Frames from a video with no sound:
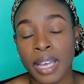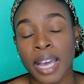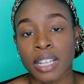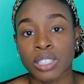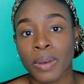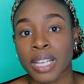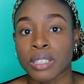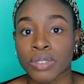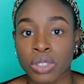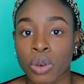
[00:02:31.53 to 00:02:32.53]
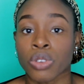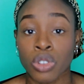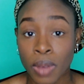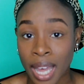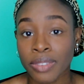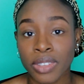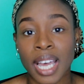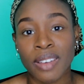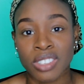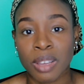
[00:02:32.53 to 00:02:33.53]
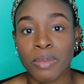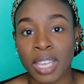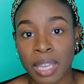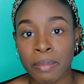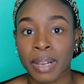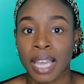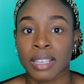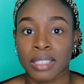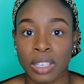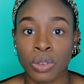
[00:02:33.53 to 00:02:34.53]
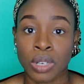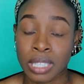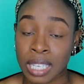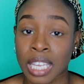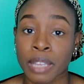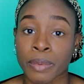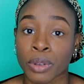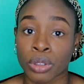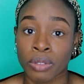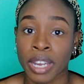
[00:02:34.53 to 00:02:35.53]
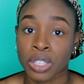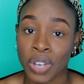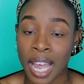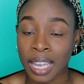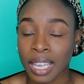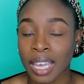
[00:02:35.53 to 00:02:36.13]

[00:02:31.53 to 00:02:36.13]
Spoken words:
And so as a result, you have to have something in place in order to keep you on the right track.